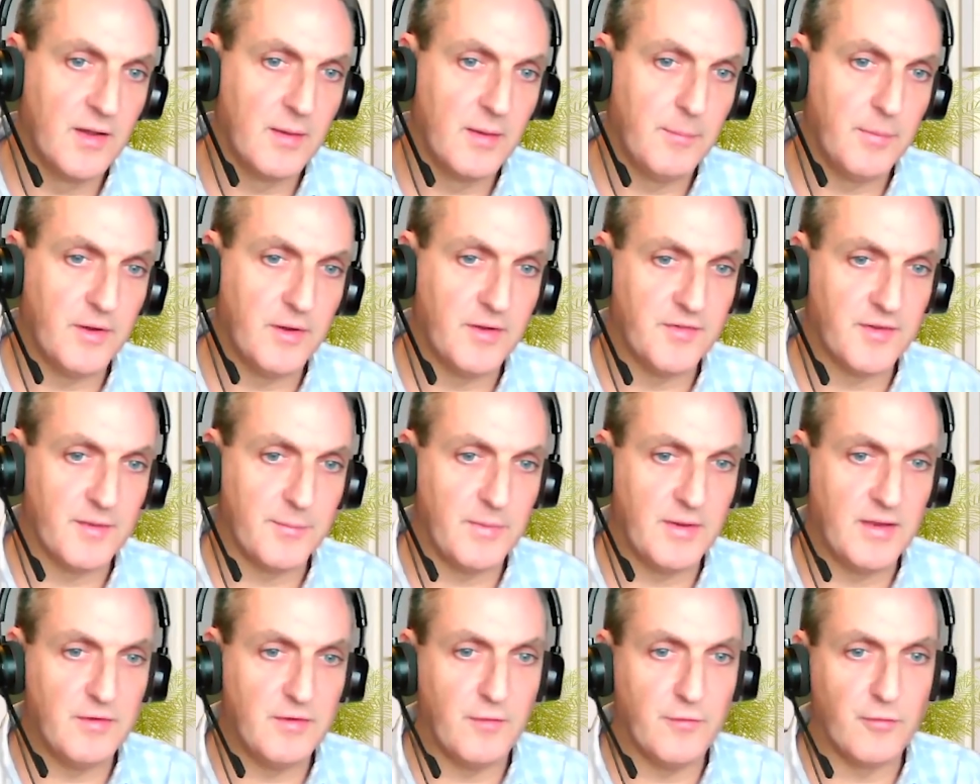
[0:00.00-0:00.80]
because it
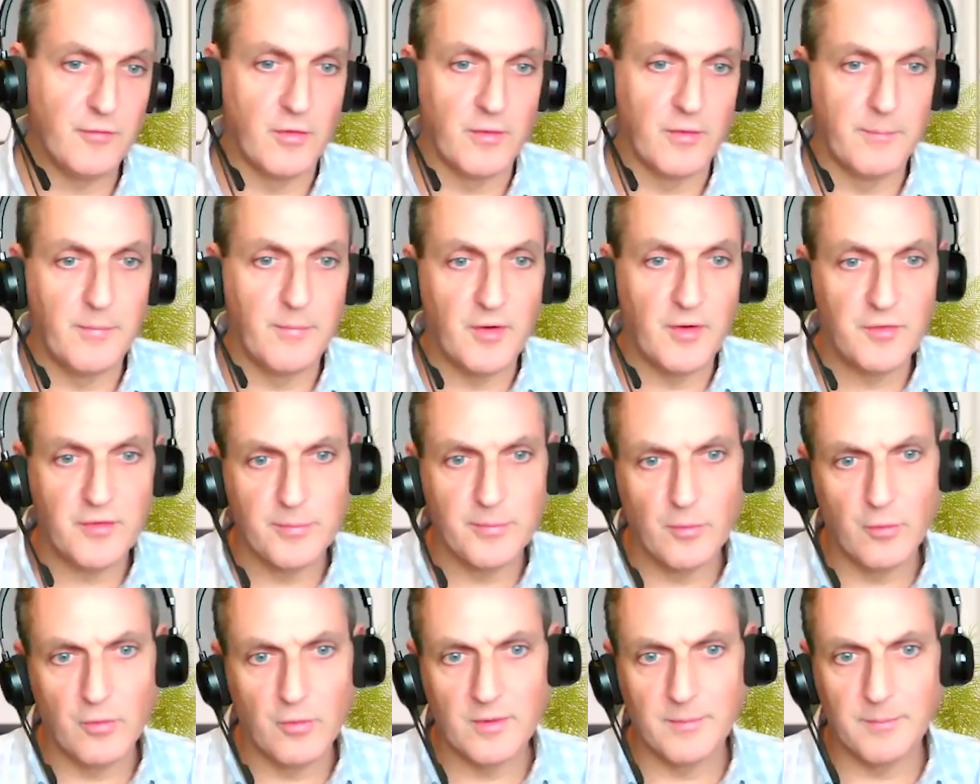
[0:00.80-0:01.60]
means you've got much
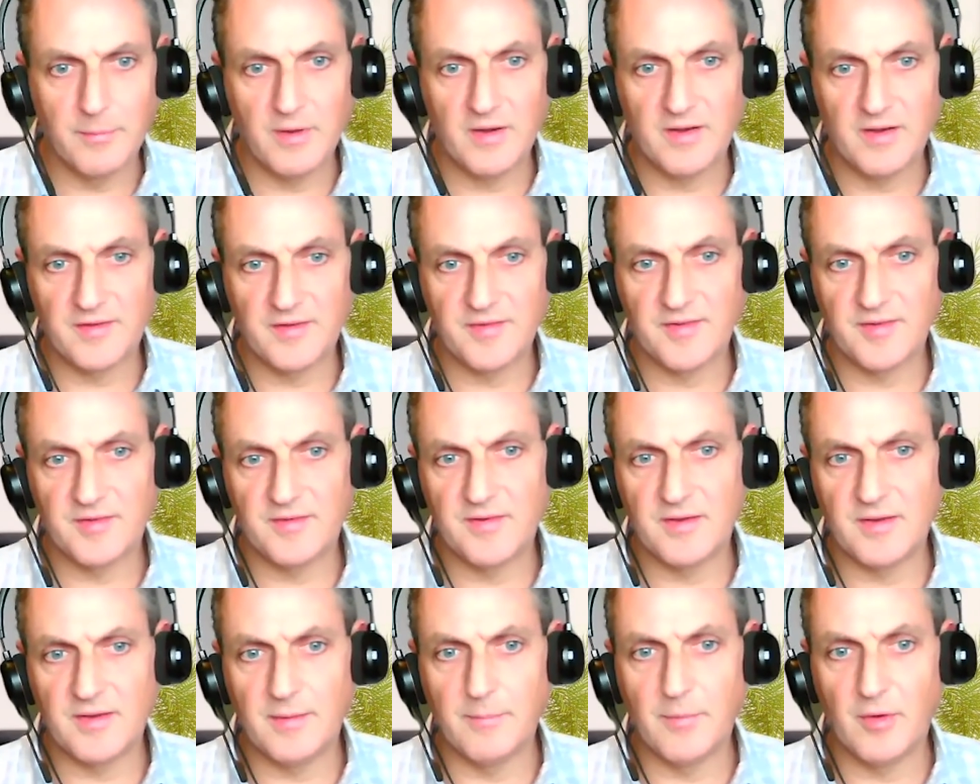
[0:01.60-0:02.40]
more
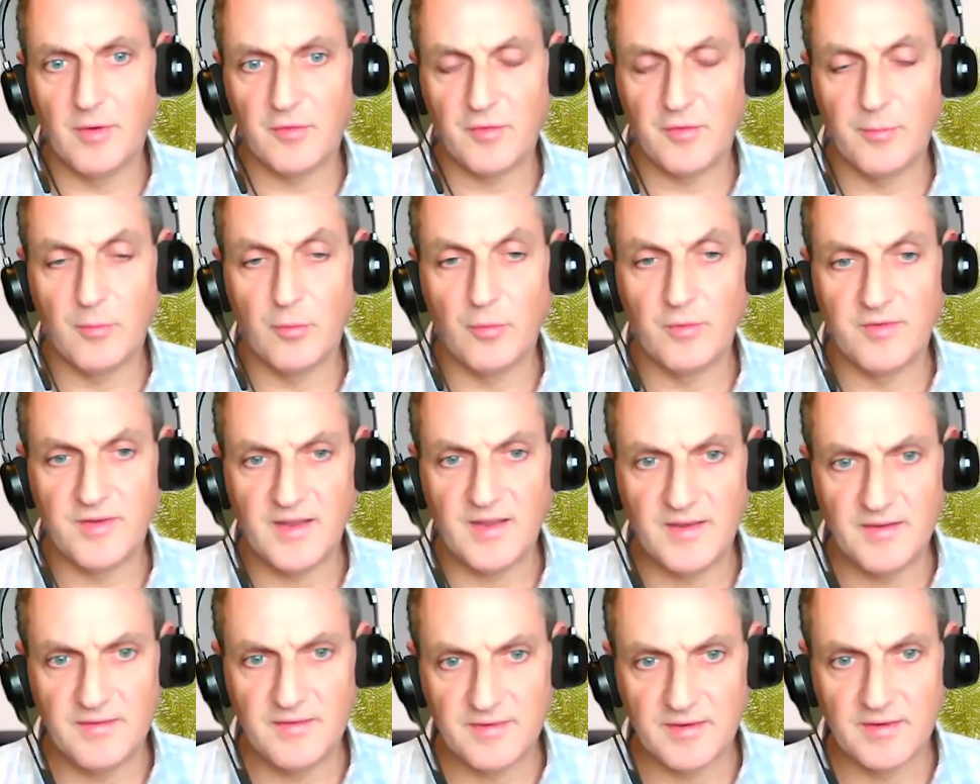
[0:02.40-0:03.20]
complexity, much more
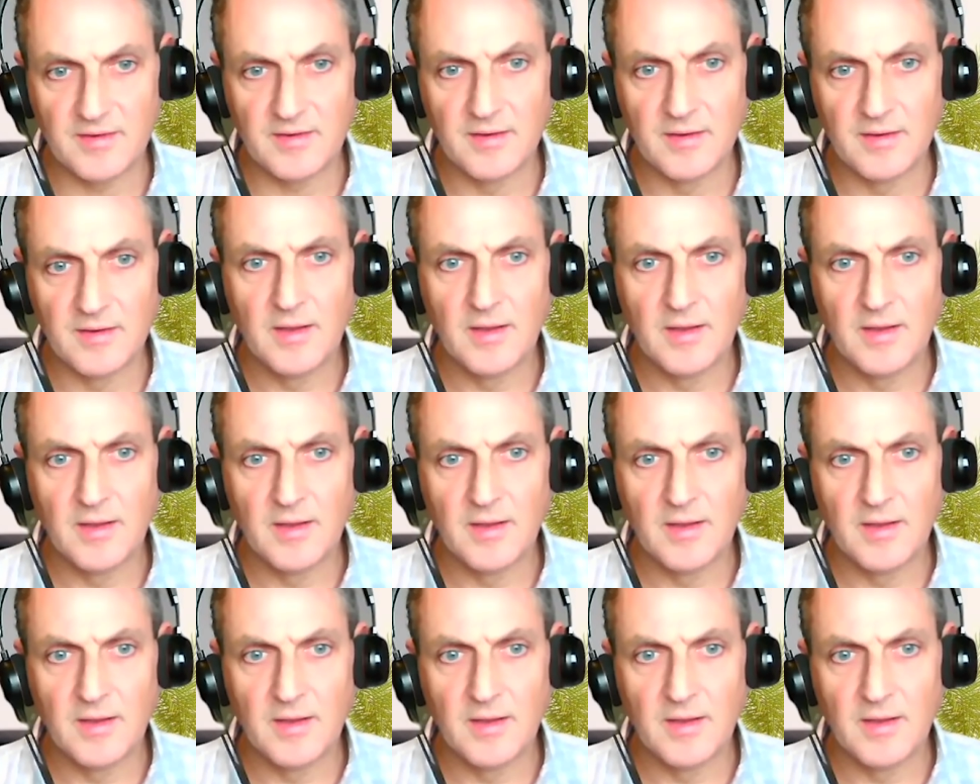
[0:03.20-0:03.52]
data,